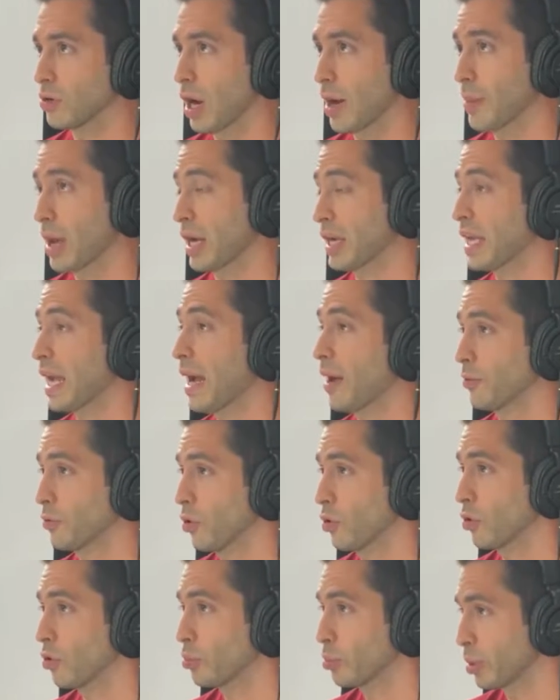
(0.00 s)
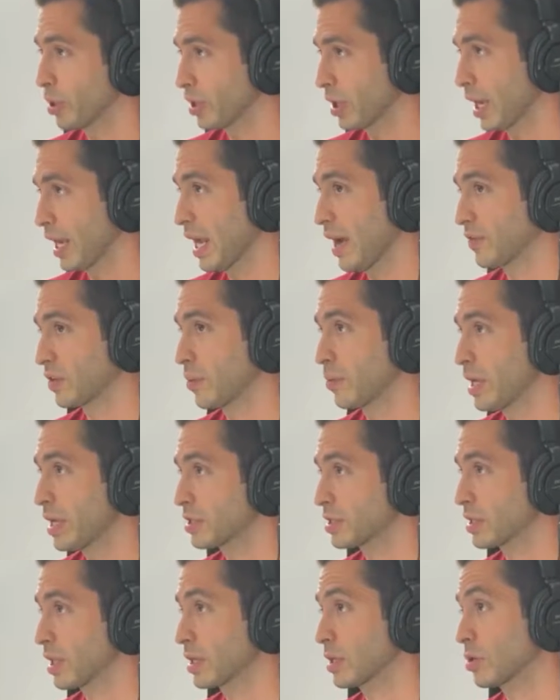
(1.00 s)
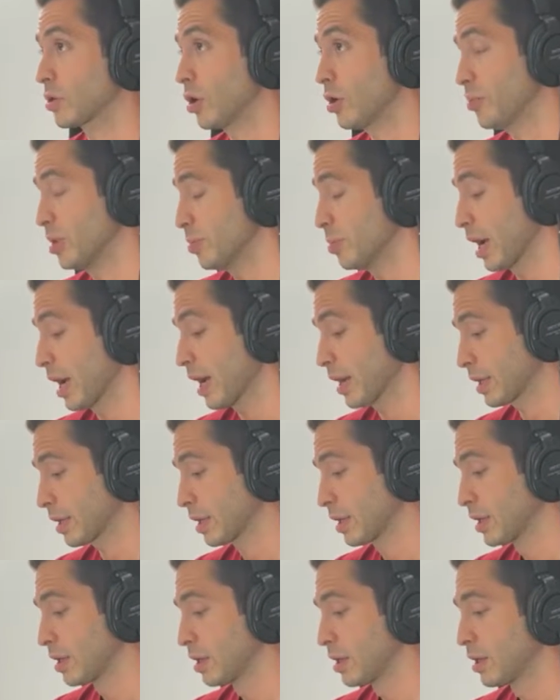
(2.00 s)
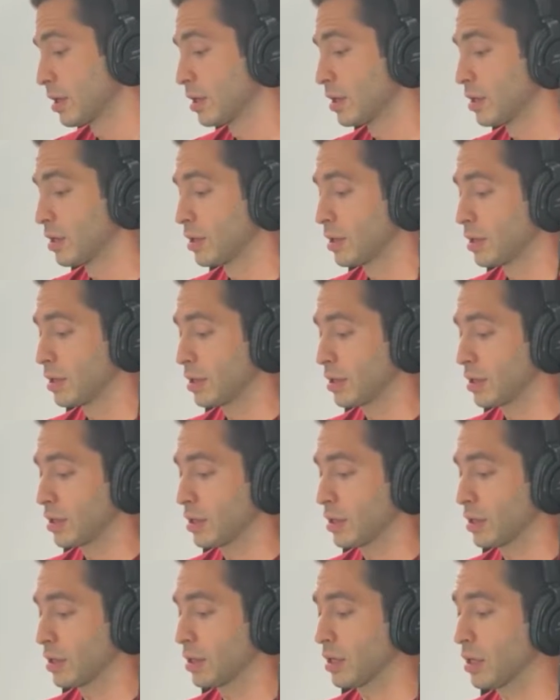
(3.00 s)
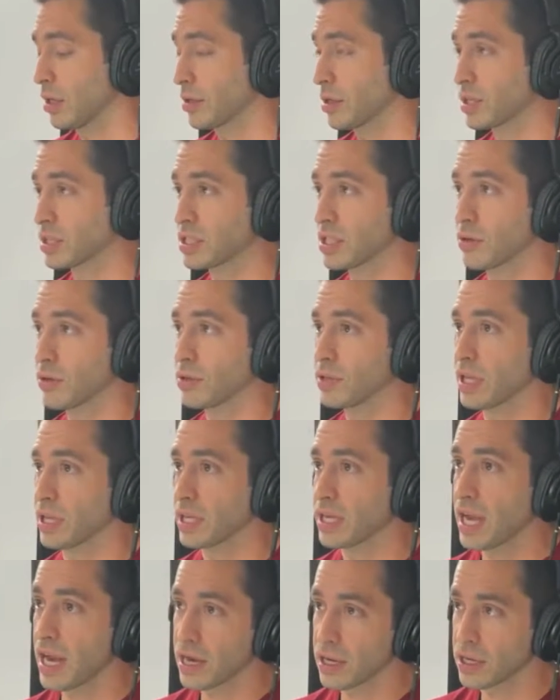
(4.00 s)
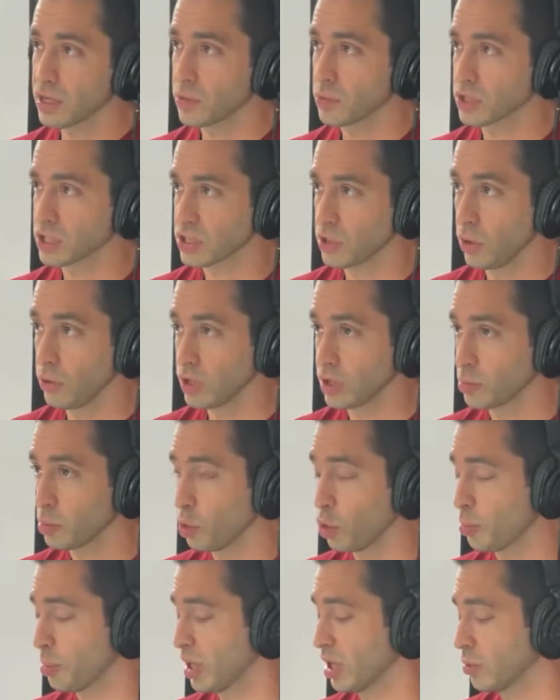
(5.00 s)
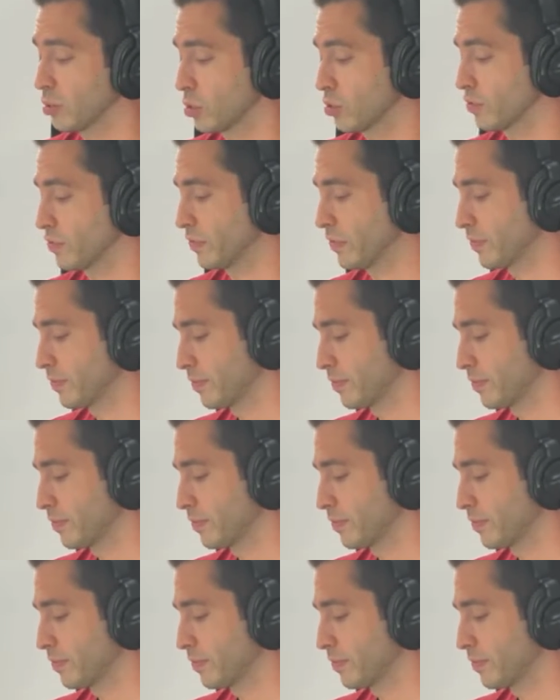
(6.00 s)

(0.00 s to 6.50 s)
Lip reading: I'm not counting on him, but I have to mention that he could be back, considering that Kennedy was the only bullpen move.